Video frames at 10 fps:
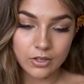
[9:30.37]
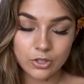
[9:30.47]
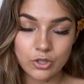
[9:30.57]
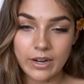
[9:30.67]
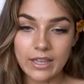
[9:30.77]

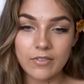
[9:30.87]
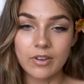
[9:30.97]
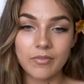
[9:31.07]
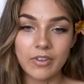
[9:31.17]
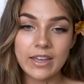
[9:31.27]
Should I
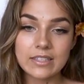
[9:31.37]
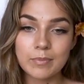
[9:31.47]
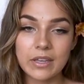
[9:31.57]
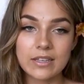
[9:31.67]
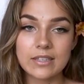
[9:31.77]
even invest?
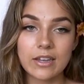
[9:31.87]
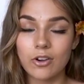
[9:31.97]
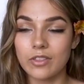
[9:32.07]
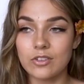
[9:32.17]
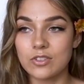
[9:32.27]
Because like,
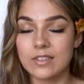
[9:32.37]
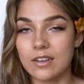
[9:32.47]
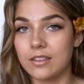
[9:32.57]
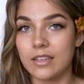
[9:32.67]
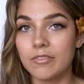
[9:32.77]
are they just
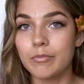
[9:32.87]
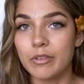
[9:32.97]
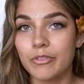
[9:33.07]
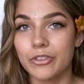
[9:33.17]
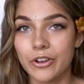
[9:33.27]
gonna leave
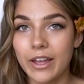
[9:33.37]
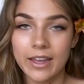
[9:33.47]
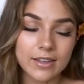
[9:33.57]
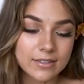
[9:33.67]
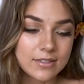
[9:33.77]
me for their
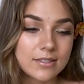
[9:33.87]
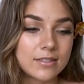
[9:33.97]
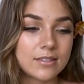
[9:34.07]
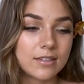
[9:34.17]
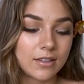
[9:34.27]

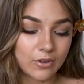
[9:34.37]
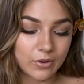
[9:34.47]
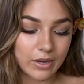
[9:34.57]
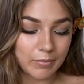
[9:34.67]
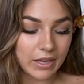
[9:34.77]
ex? You know
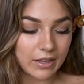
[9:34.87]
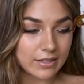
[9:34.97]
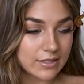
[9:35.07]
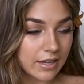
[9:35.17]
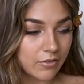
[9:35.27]
what I mean?
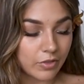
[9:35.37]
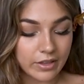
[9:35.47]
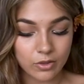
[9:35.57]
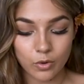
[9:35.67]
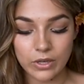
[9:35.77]
That's kind of
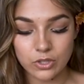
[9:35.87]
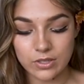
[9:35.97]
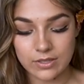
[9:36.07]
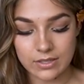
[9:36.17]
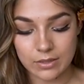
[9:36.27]
like the
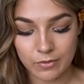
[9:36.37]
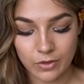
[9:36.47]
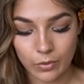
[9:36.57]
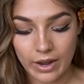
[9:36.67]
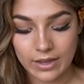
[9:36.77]
questions that some of
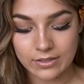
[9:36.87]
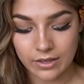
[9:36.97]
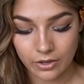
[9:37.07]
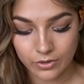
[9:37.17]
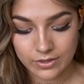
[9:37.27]
you are
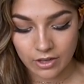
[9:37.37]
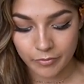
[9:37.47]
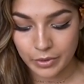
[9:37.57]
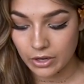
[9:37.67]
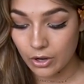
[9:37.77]
asking
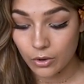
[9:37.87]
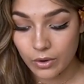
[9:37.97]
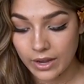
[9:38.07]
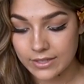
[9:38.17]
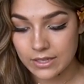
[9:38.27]
yourself. But no,
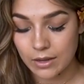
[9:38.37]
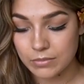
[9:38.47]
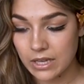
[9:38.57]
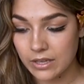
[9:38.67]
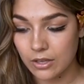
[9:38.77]
guys, like
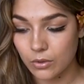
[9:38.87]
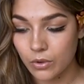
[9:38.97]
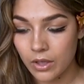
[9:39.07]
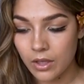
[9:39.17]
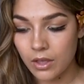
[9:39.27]
I'm telling you,
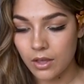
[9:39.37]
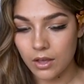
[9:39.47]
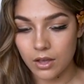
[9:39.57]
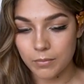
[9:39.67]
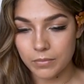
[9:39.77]

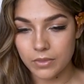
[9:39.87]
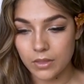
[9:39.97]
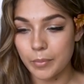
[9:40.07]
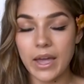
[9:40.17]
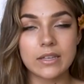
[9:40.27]

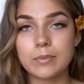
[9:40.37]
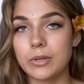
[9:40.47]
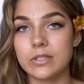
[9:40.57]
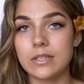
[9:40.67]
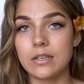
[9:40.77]
the past
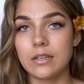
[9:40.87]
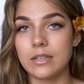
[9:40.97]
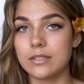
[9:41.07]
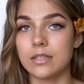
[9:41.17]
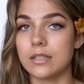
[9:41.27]
person
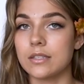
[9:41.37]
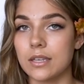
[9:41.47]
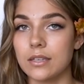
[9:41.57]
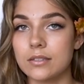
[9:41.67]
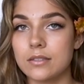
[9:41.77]
is
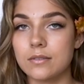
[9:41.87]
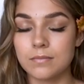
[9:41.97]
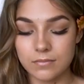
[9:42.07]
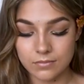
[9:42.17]
Dunskies.